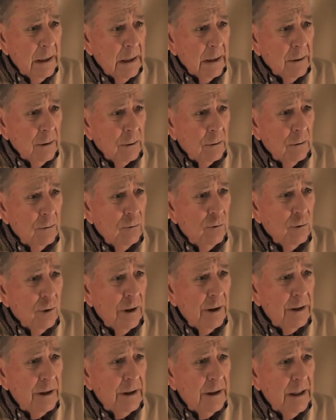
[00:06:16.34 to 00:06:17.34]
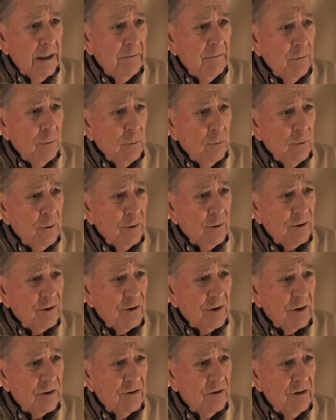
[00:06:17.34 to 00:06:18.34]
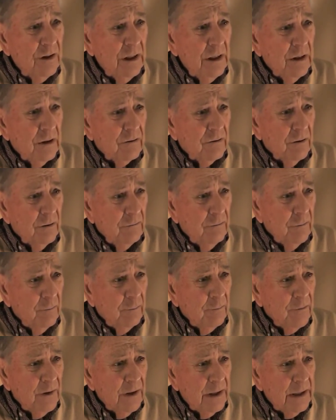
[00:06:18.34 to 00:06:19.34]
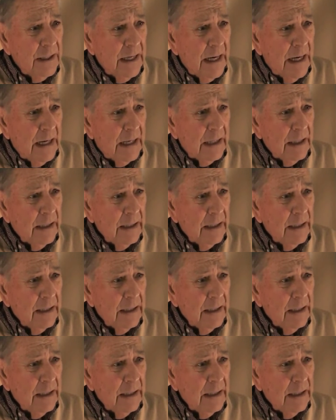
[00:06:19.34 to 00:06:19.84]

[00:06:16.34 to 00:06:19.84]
You could join the Navy when you were 16, and some of them did that.